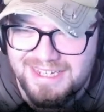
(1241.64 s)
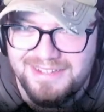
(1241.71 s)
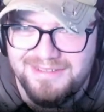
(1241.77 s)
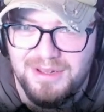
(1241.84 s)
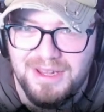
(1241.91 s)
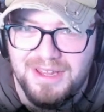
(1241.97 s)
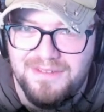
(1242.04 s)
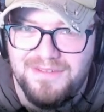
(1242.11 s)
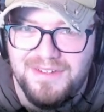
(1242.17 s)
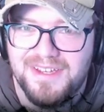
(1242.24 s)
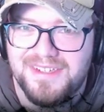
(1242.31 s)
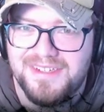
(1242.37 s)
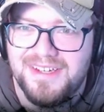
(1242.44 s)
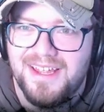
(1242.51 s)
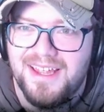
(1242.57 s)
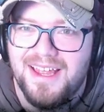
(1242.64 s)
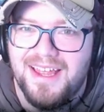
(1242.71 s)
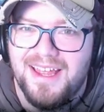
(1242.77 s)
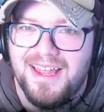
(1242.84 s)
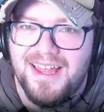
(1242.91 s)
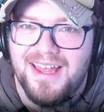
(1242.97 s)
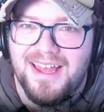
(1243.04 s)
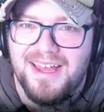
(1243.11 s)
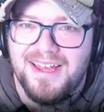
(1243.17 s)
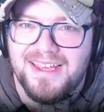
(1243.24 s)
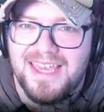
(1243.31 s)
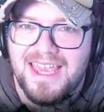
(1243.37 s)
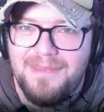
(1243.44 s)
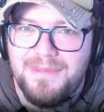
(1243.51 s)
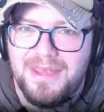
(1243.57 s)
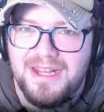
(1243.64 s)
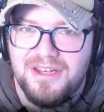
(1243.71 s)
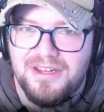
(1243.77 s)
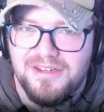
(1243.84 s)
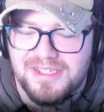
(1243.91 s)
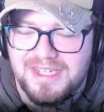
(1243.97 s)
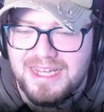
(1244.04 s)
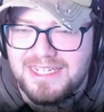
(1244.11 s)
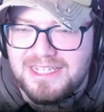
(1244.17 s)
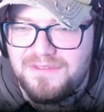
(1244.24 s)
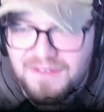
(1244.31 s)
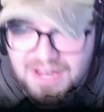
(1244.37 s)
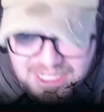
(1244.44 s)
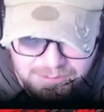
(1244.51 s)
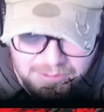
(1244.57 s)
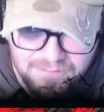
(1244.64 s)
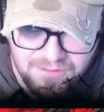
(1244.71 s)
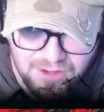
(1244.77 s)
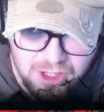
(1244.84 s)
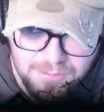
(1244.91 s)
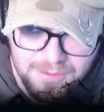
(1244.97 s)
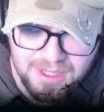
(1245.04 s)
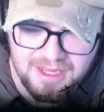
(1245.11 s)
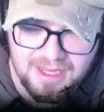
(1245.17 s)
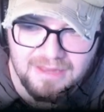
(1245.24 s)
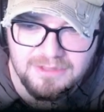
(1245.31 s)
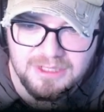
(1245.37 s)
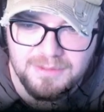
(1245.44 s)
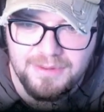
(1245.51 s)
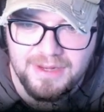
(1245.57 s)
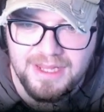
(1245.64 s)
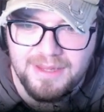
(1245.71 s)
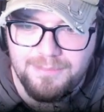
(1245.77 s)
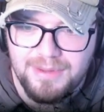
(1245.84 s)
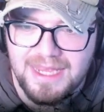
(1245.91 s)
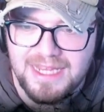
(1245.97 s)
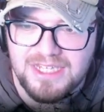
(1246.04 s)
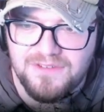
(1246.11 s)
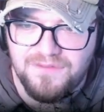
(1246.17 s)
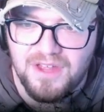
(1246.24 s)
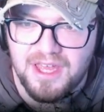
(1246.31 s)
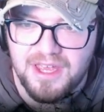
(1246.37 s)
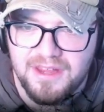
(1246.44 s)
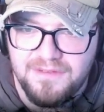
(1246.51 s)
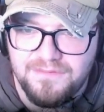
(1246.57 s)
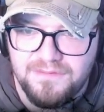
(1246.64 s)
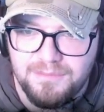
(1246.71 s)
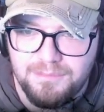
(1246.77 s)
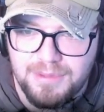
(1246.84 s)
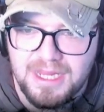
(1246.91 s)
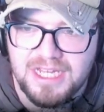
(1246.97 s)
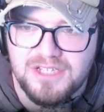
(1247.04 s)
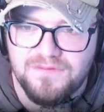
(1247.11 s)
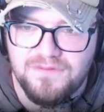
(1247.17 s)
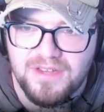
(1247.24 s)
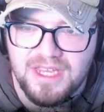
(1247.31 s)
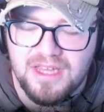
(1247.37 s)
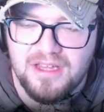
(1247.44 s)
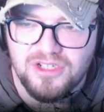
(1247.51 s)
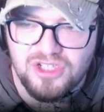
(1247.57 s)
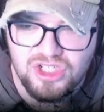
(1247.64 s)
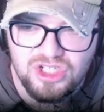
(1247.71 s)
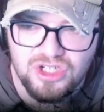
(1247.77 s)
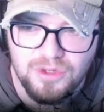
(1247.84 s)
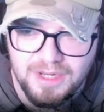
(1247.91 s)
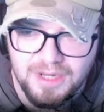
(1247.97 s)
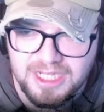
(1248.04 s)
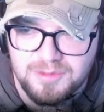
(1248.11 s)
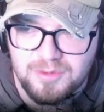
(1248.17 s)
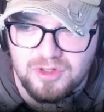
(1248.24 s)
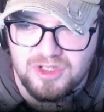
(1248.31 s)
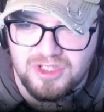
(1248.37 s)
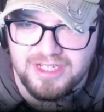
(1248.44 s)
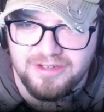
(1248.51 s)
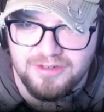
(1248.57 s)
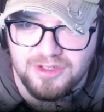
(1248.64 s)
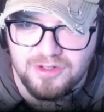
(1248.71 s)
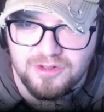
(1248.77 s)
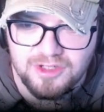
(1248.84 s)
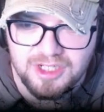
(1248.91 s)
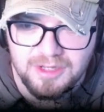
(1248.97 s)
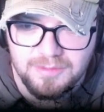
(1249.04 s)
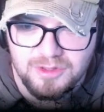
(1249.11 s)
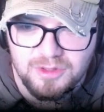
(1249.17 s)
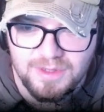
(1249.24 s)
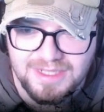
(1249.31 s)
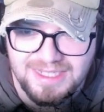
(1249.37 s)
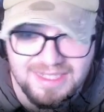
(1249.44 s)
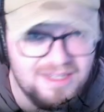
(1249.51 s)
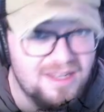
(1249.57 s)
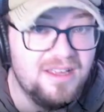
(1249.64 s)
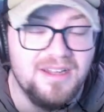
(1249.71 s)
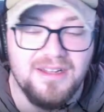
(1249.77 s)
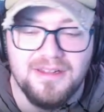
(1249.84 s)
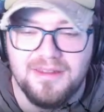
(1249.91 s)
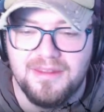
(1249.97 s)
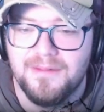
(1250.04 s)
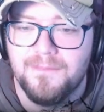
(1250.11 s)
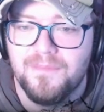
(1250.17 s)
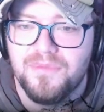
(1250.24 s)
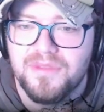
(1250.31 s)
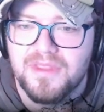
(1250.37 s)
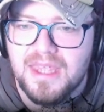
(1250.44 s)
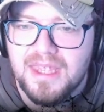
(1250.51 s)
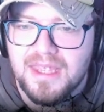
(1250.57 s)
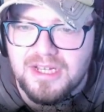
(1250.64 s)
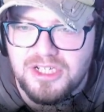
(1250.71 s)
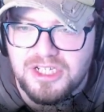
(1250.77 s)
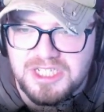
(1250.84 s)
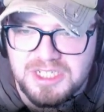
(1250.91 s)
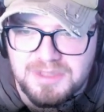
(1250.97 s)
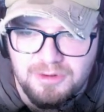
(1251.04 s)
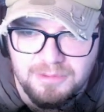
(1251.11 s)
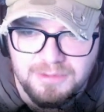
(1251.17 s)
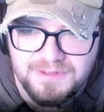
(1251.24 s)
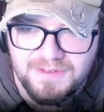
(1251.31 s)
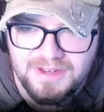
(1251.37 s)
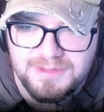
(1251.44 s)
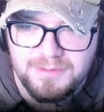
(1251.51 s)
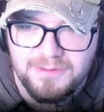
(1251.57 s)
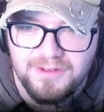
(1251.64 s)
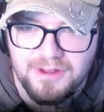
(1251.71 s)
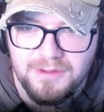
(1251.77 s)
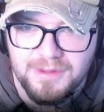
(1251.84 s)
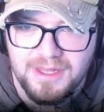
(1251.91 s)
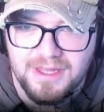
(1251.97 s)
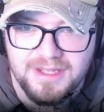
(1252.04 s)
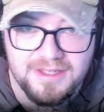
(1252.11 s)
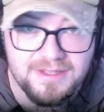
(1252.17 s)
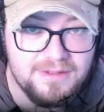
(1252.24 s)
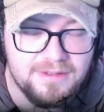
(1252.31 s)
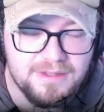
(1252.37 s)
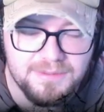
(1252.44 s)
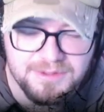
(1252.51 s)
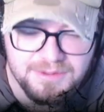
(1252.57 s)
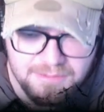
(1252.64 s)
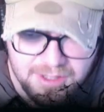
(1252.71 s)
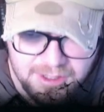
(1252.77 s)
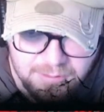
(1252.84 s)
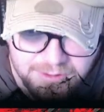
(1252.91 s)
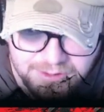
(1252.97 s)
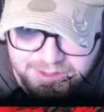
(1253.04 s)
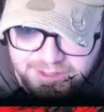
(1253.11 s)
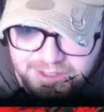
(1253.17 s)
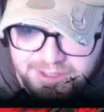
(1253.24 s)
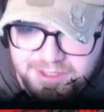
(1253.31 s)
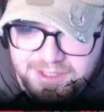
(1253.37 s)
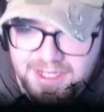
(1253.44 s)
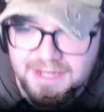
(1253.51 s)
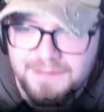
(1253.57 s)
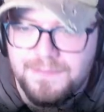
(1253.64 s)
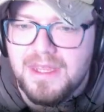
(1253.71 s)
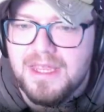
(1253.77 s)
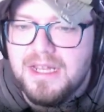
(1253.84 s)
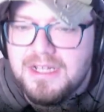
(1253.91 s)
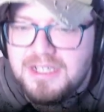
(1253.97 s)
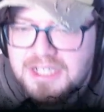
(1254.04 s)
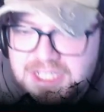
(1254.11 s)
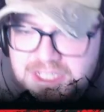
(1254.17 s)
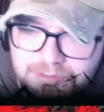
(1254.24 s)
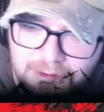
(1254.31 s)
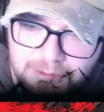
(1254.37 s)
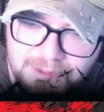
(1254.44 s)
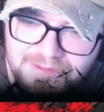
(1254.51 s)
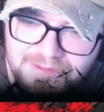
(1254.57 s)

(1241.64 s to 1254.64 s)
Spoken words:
Not that fast. Gaming news next. Phasmophobia comes to PS5, PSVR 2, and Xbox Series on October 29th. Just as promised, Phasmophobia, and this comes from Mike Wilson, I should say. Just as promised,